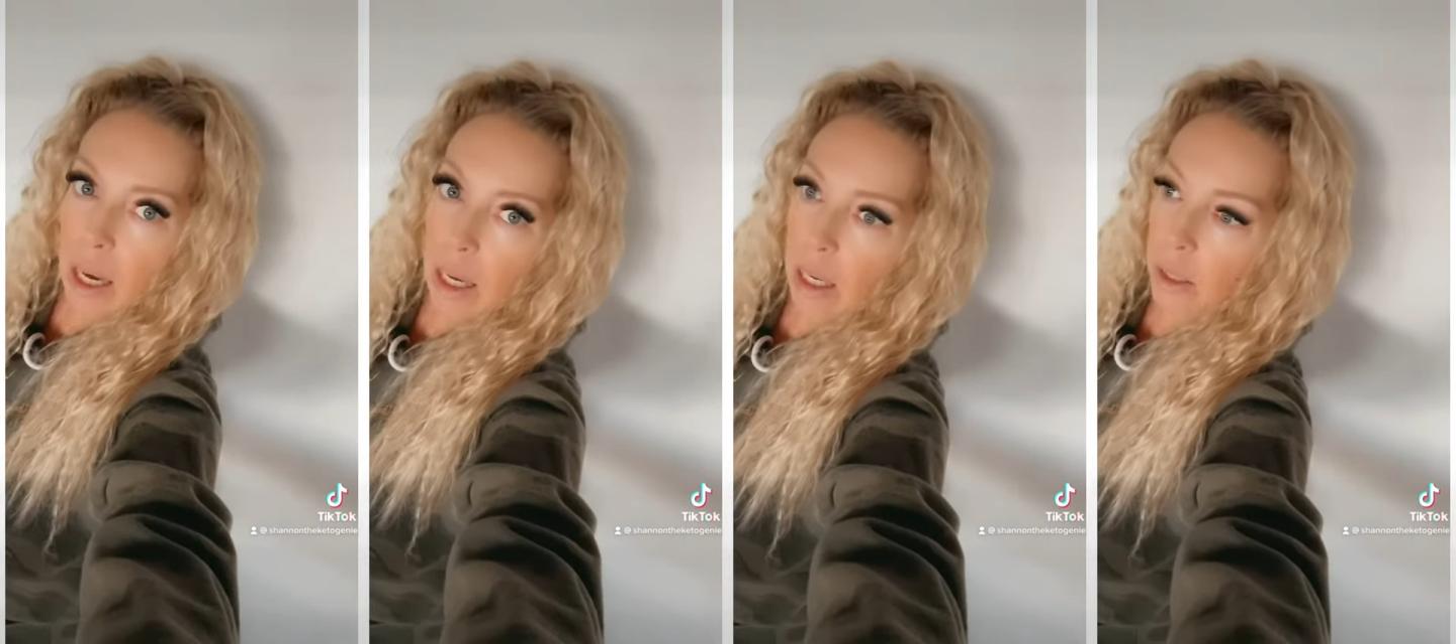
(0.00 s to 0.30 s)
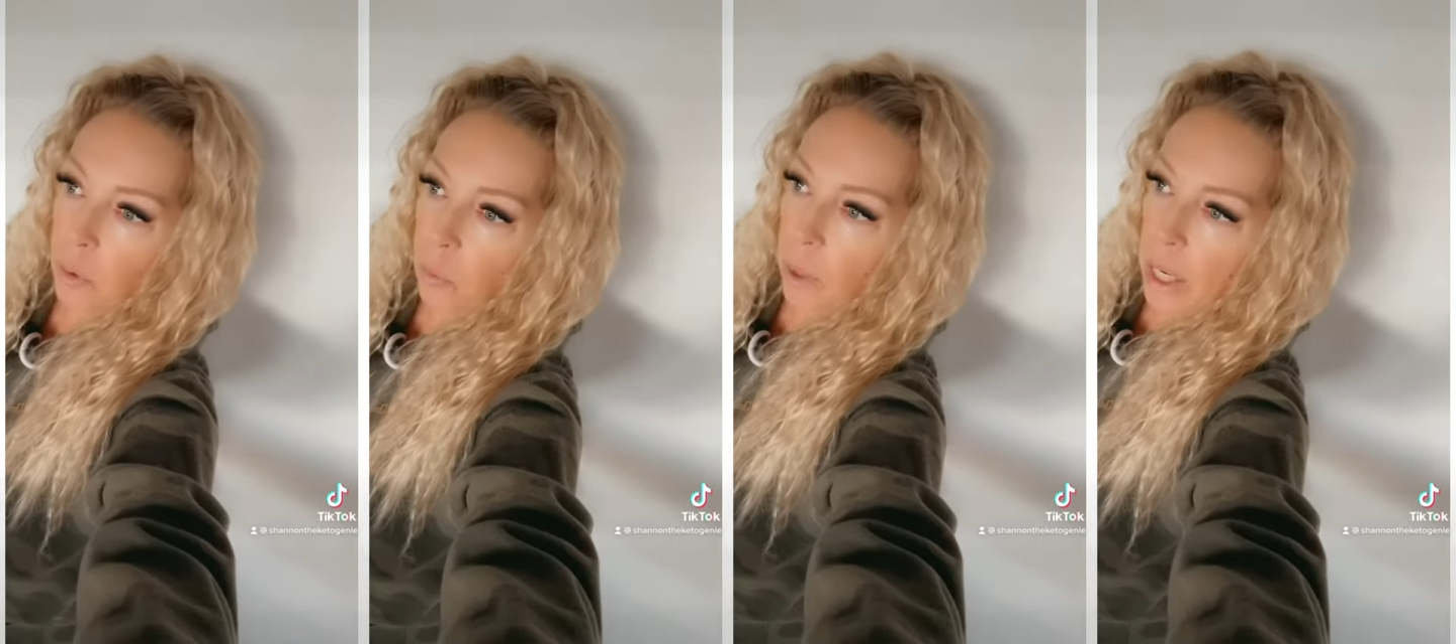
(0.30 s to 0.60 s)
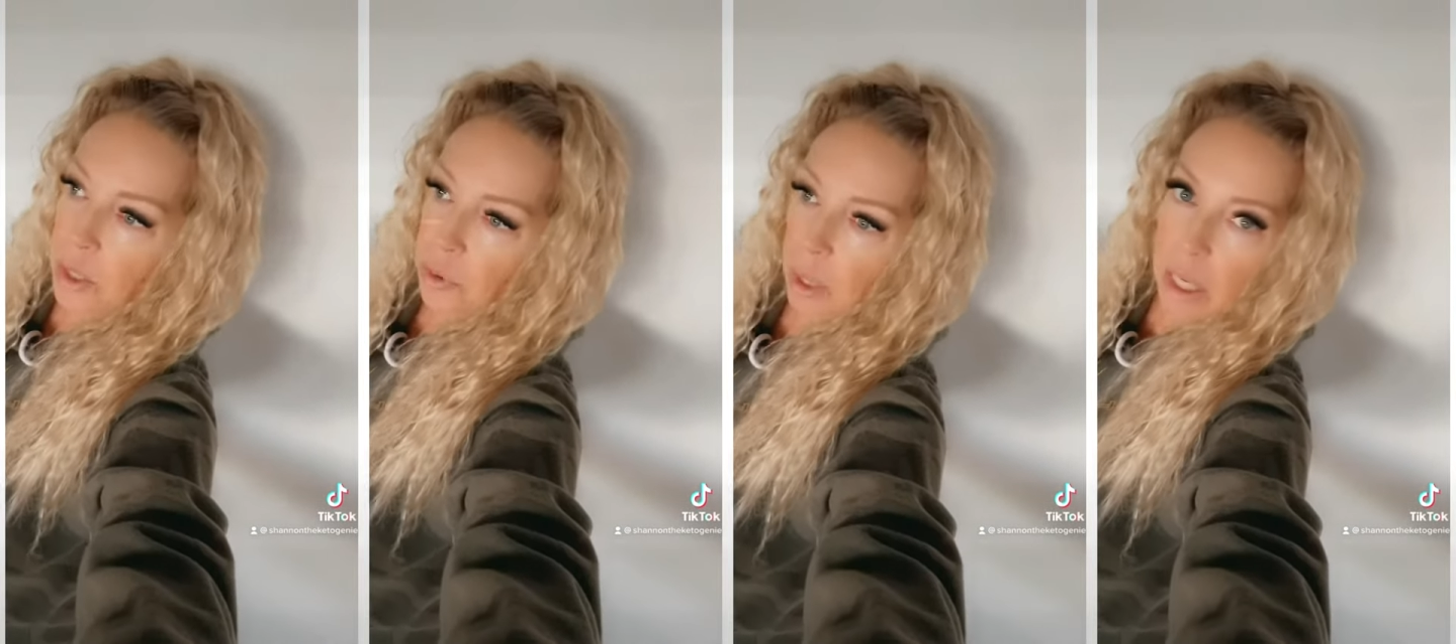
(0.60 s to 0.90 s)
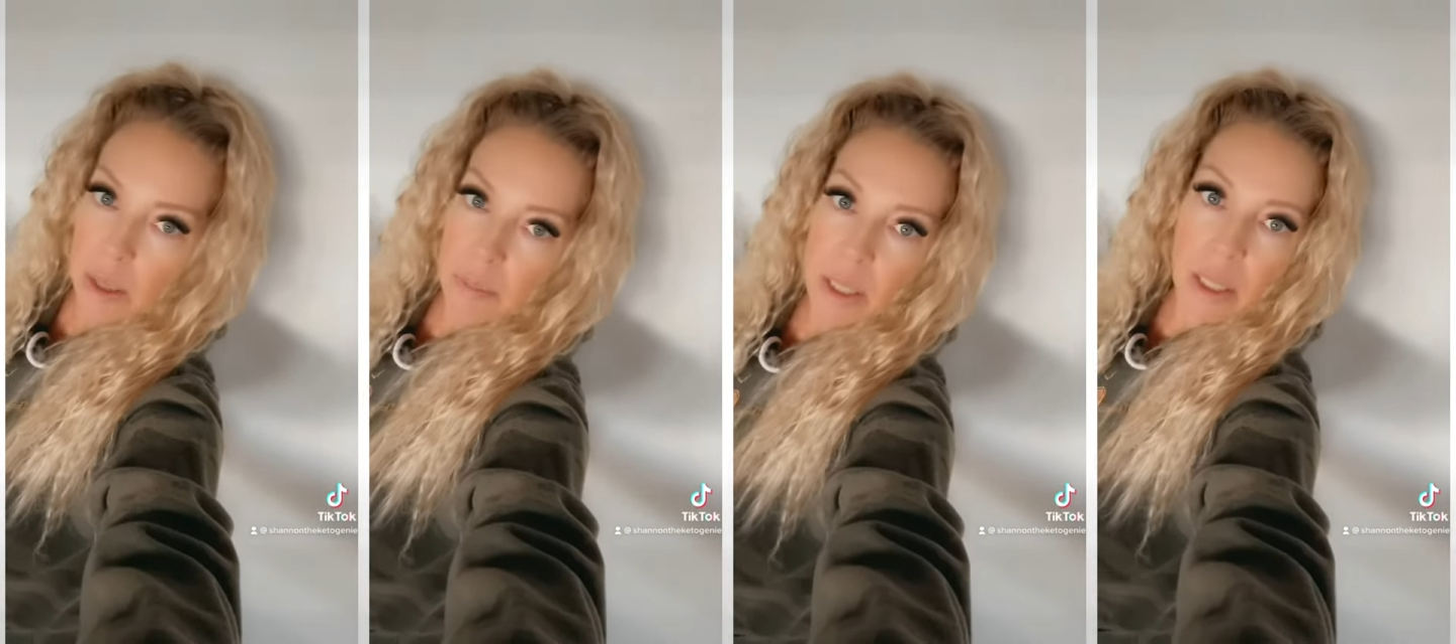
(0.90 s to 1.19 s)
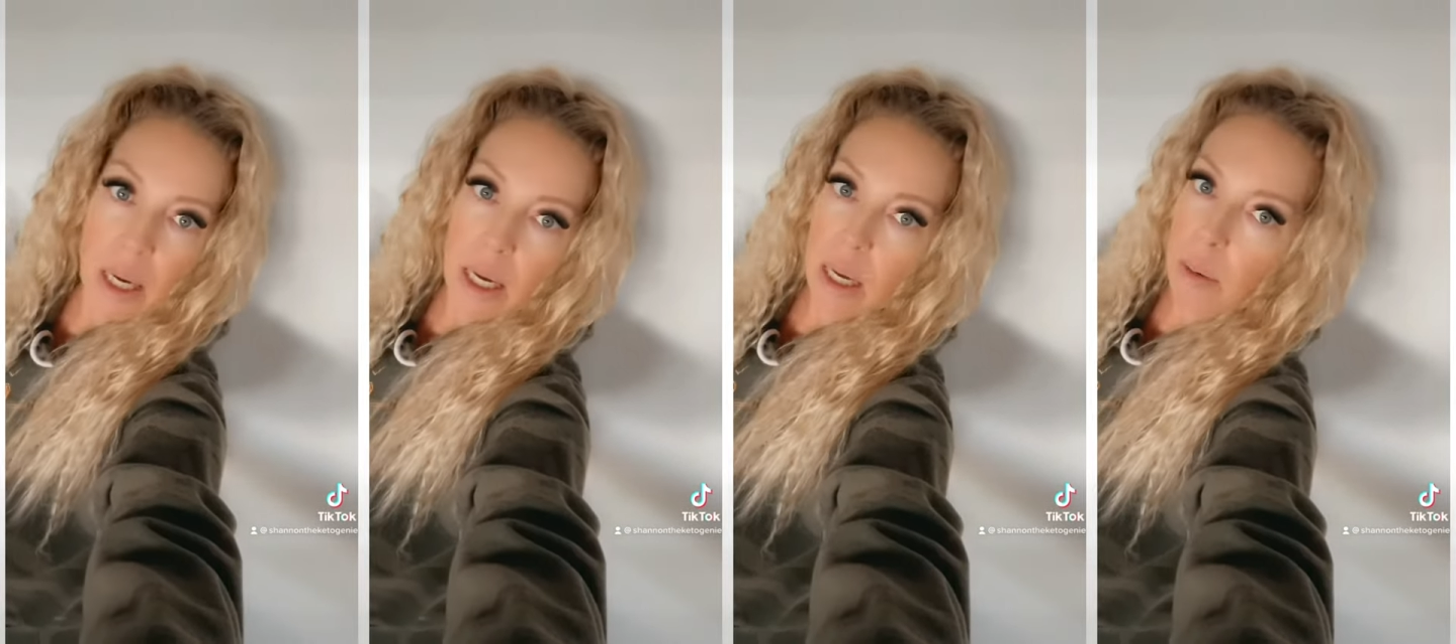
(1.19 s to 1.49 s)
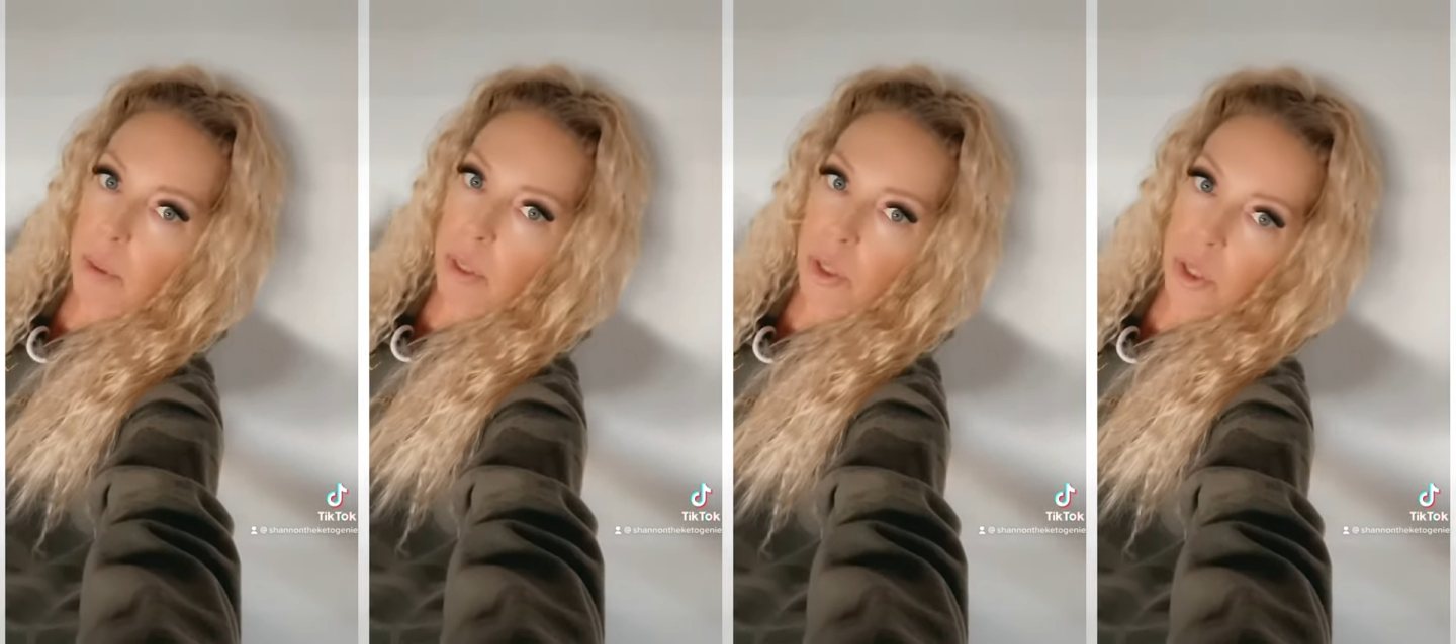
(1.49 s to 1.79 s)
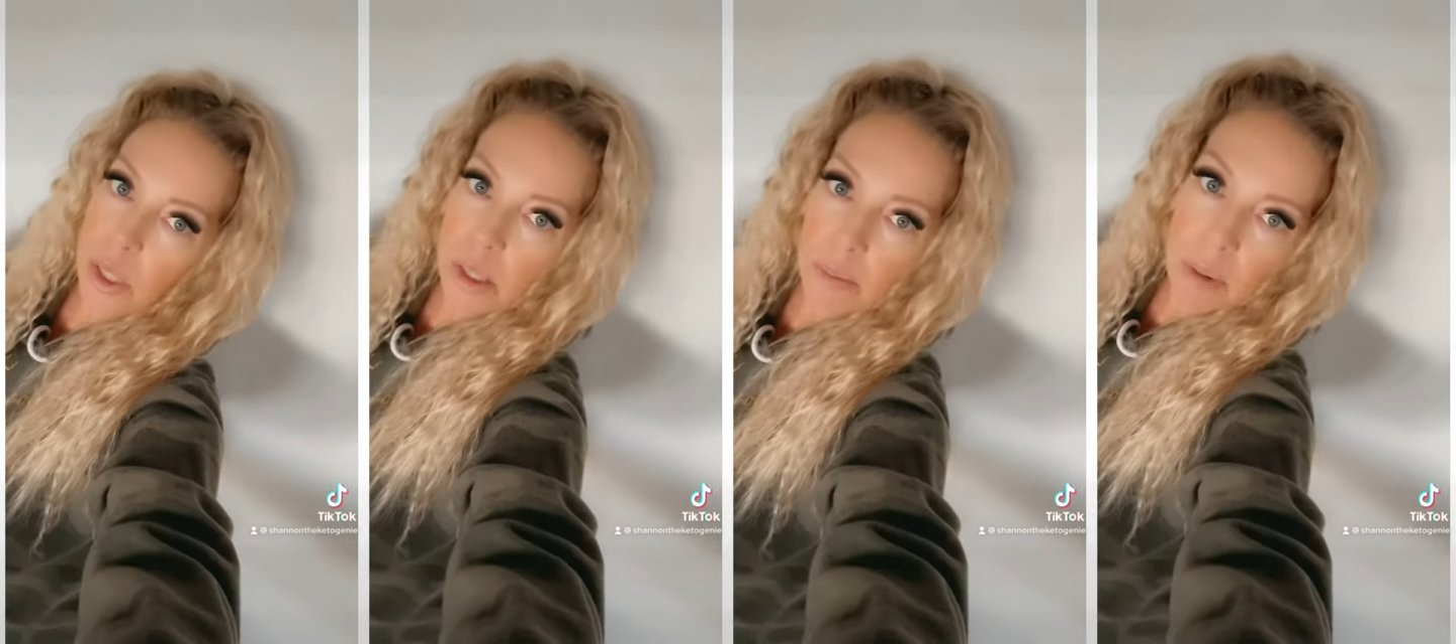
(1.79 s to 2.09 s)
and weight training became
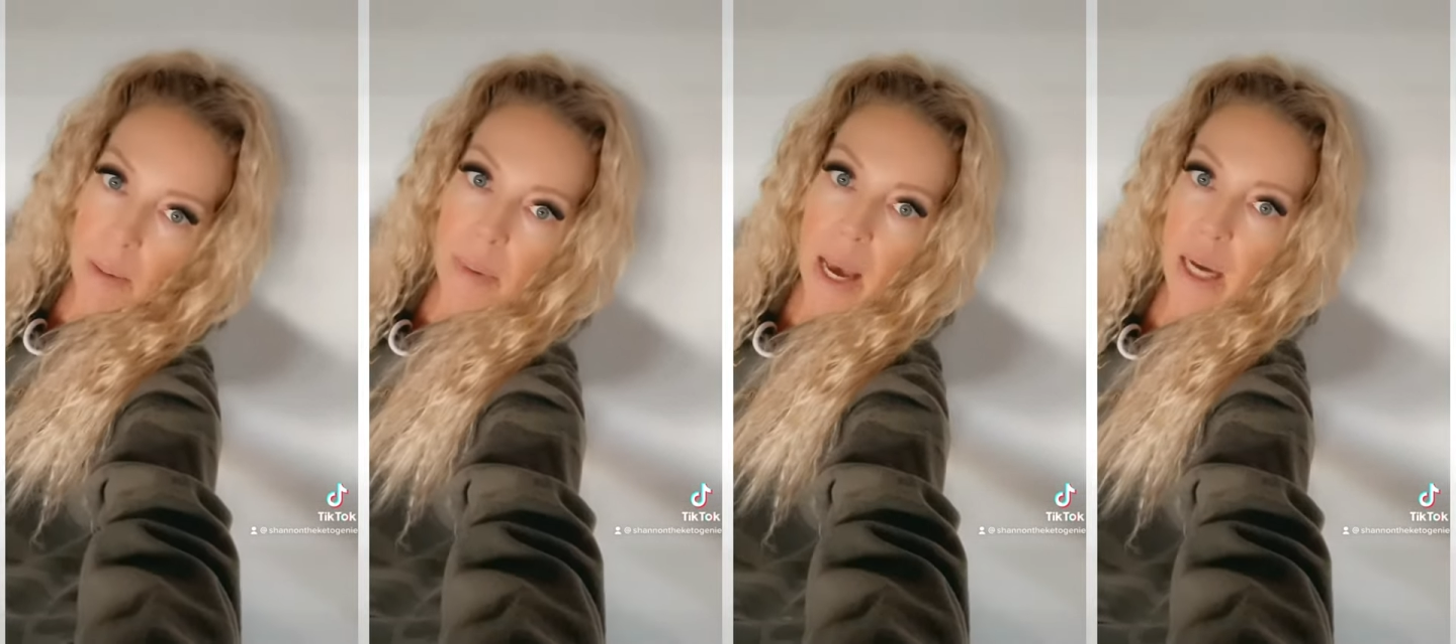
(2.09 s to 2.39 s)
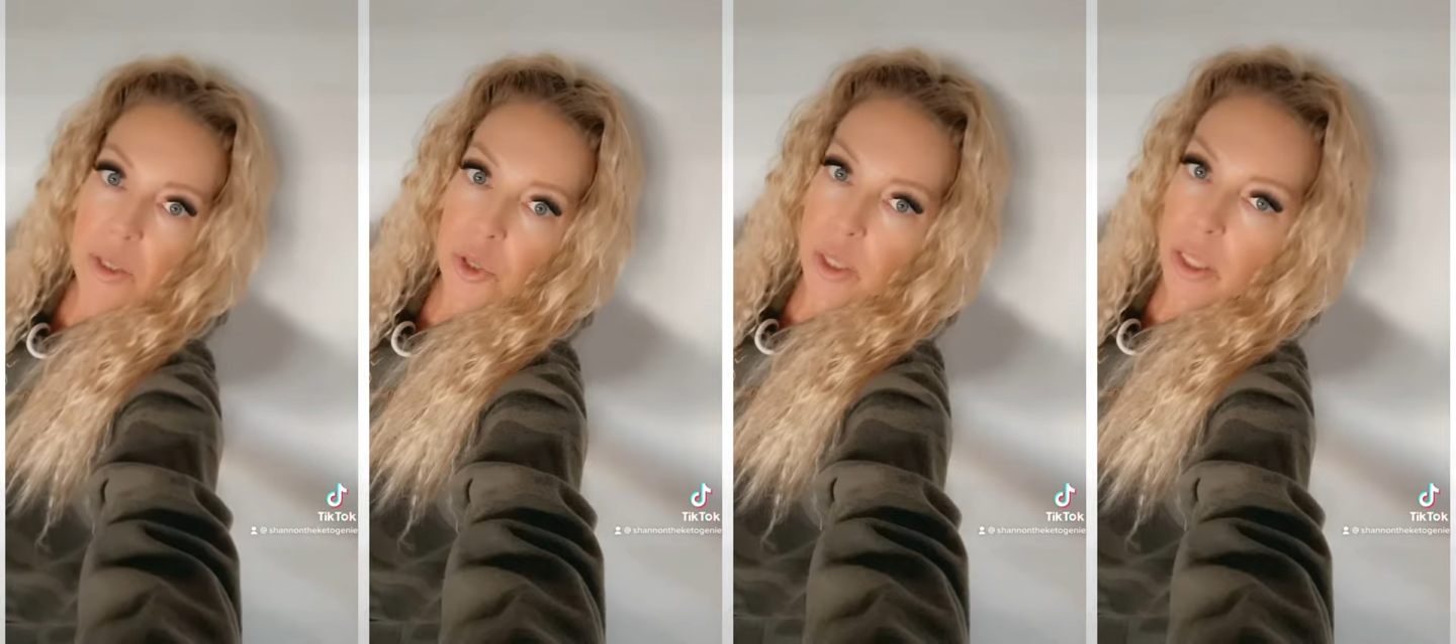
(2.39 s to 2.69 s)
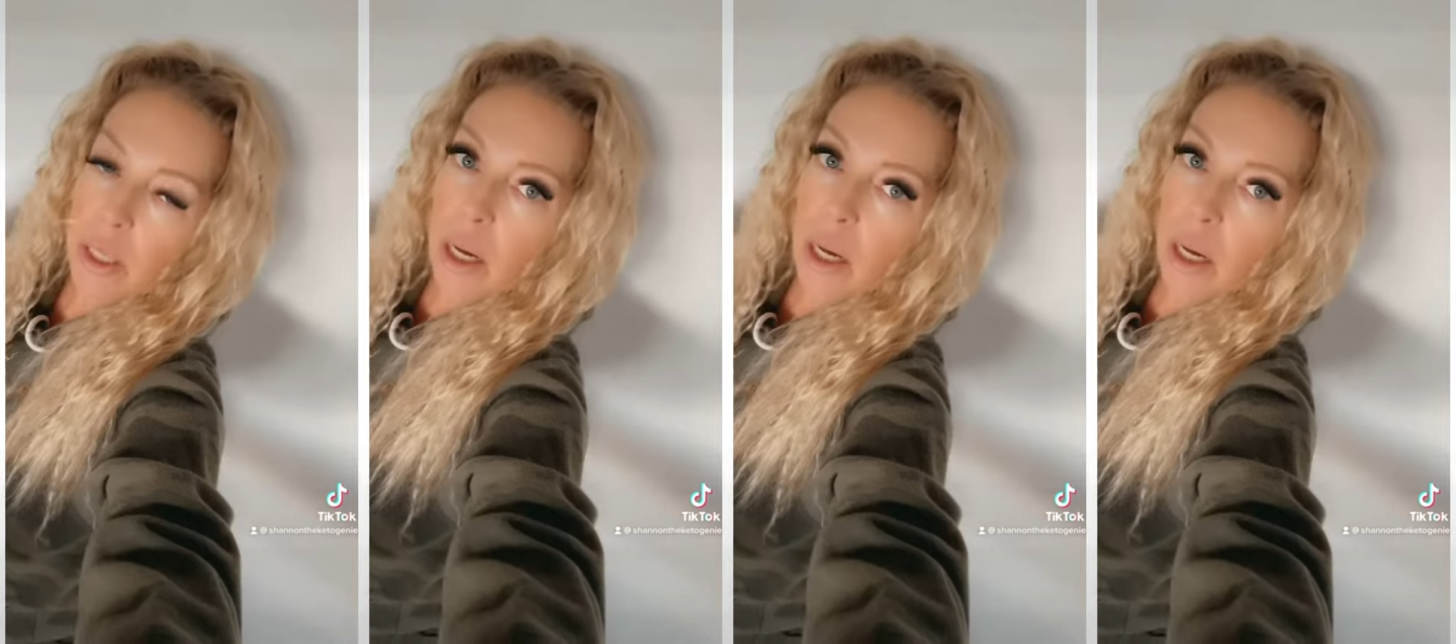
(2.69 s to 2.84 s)
just my passion.